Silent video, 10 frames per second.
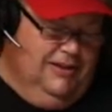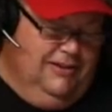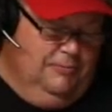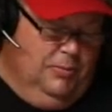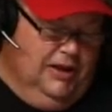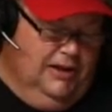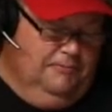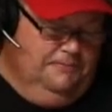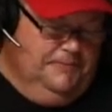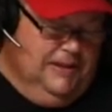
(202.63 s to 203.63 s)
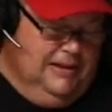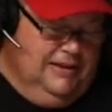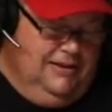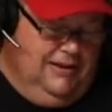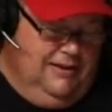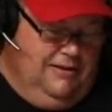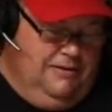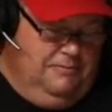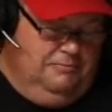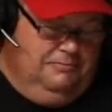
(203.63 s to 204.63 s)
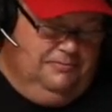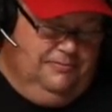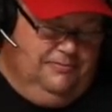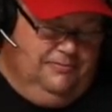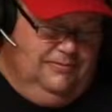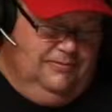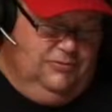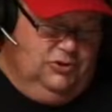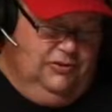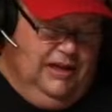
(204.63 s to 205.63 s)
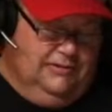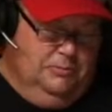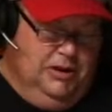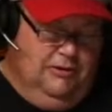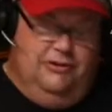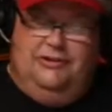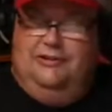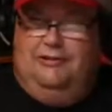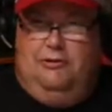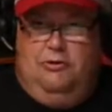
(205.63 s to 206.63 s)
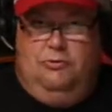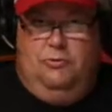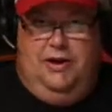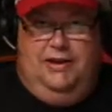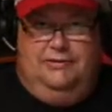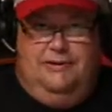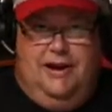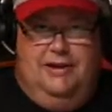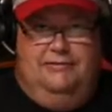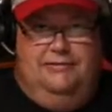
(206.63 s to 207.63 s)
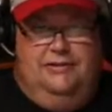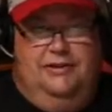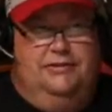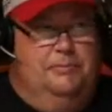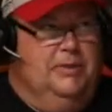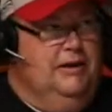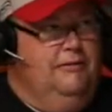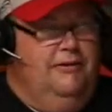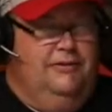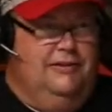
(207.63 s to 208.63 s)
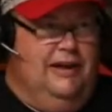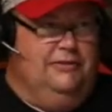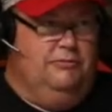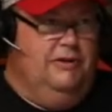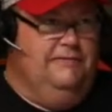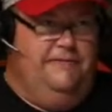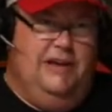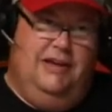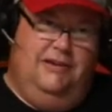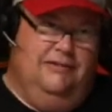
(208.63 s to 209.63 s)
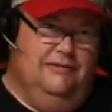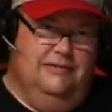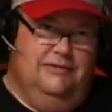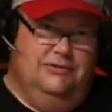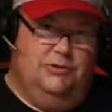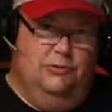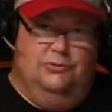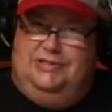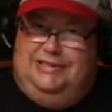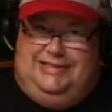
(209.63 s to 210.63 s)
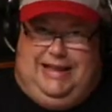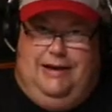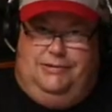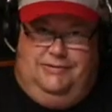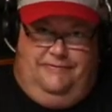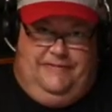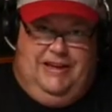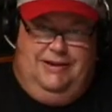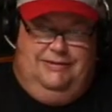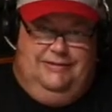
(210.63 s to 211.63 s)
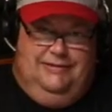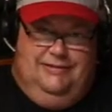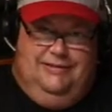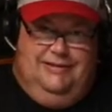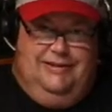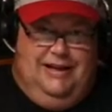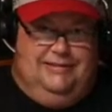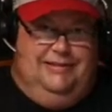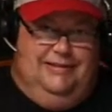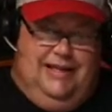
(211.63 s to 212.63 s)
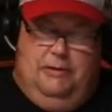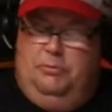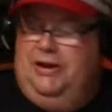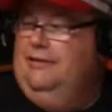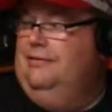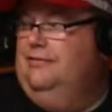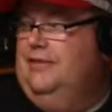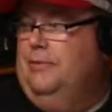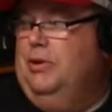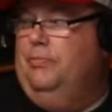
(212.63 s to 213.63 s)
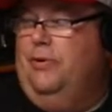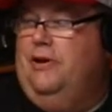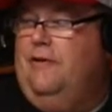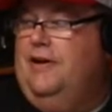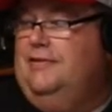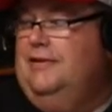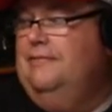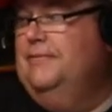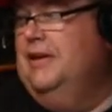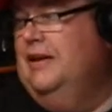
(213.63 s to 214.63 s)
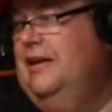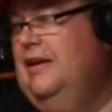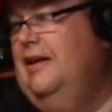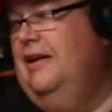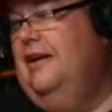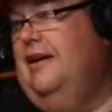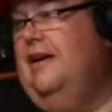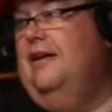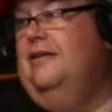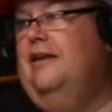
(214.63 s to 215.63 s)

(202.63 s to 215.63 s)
But 2,000 meters is a long ways, right? Because a meter is like 3 feet, so 6,000 feet. That that'd be pretty crazy. And